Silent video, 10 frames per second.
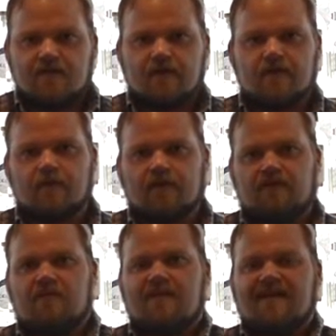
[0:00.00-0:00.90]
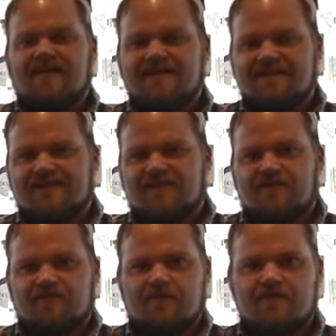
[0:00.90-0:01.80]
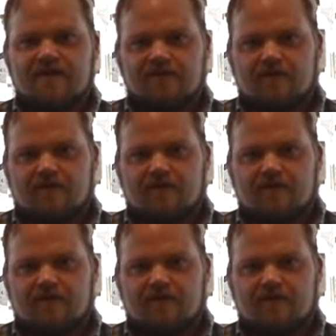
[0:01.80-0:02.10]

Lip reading: we are going to be making the Negroni